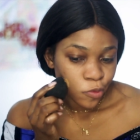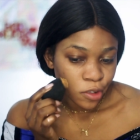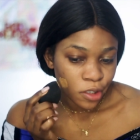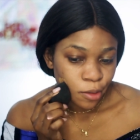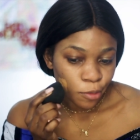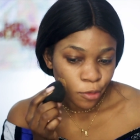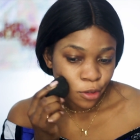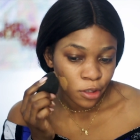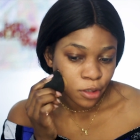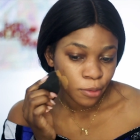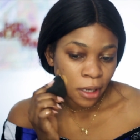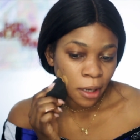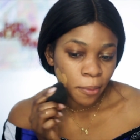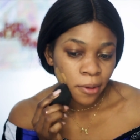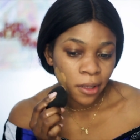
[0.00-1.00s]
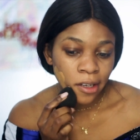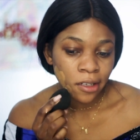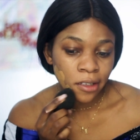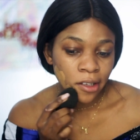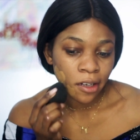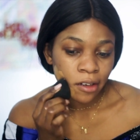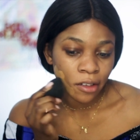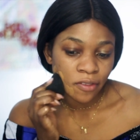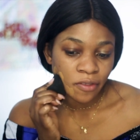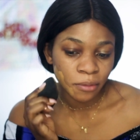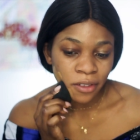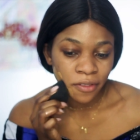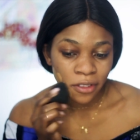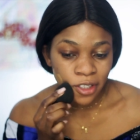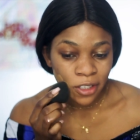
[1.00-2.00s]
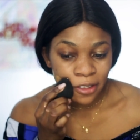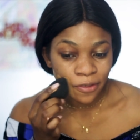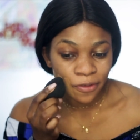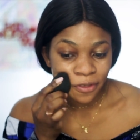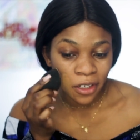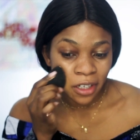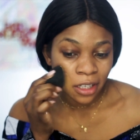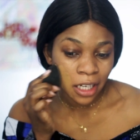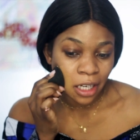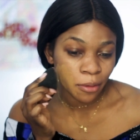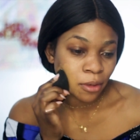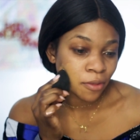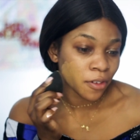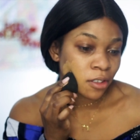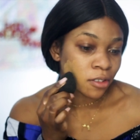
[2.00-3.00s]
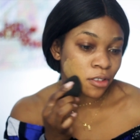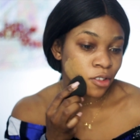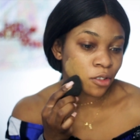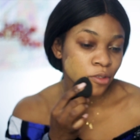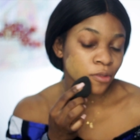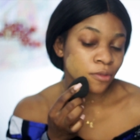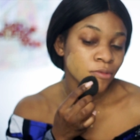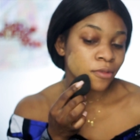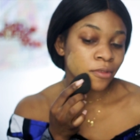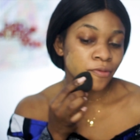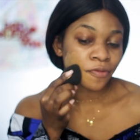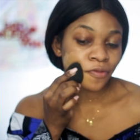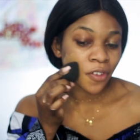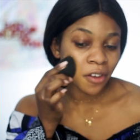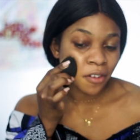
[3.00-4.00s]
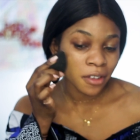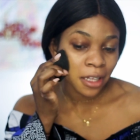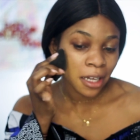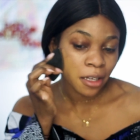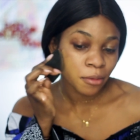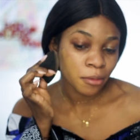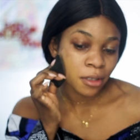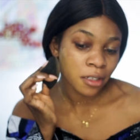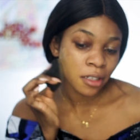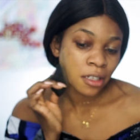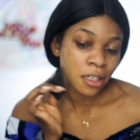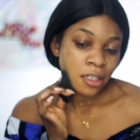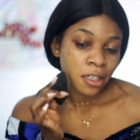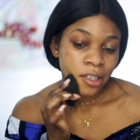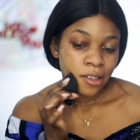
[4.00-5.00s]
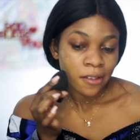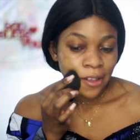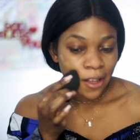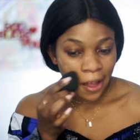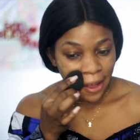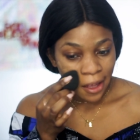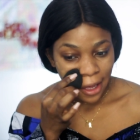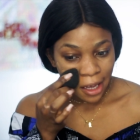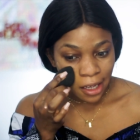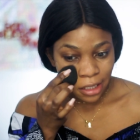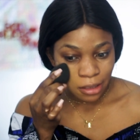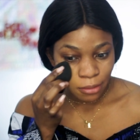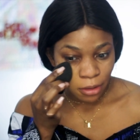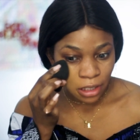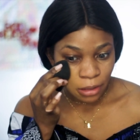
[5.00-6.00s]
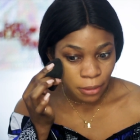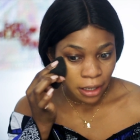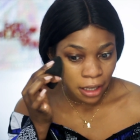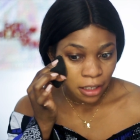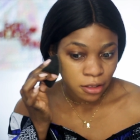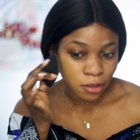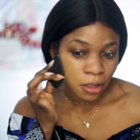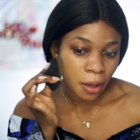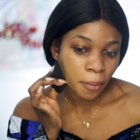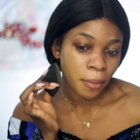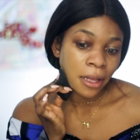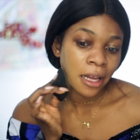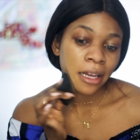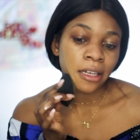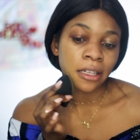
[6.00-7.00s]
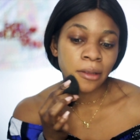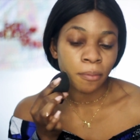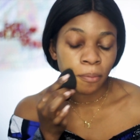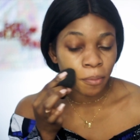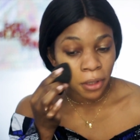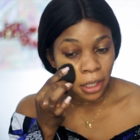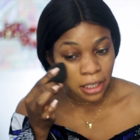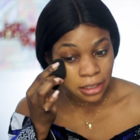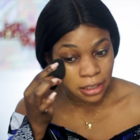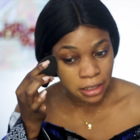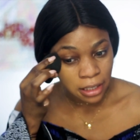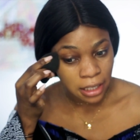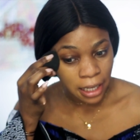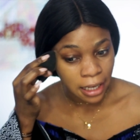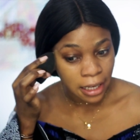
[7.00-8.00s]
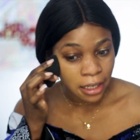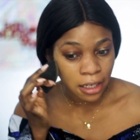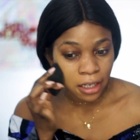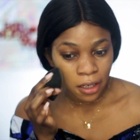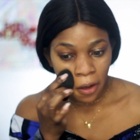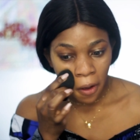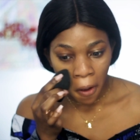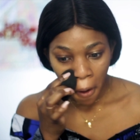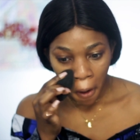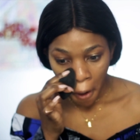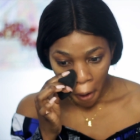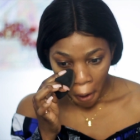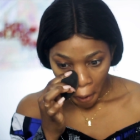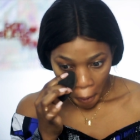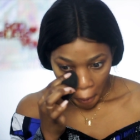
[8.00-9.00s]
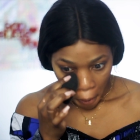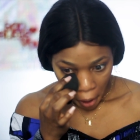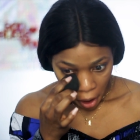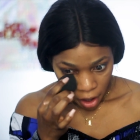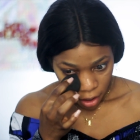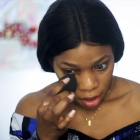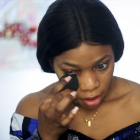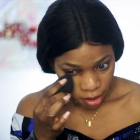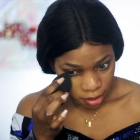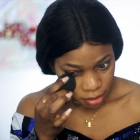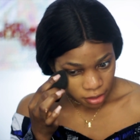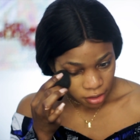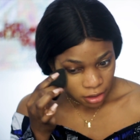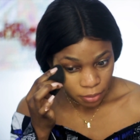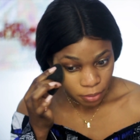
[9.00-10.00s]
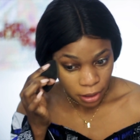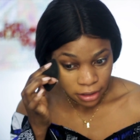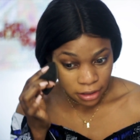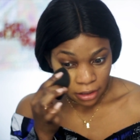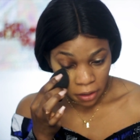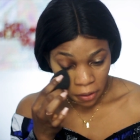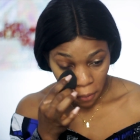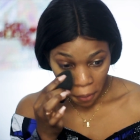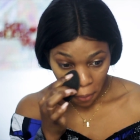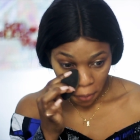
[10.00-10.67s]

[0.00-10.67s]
I'm going to be applying that on my face. This is very lightweight foundation. Very lightweight. Like anytime I use my hand to apply it, blends in like it just blends in.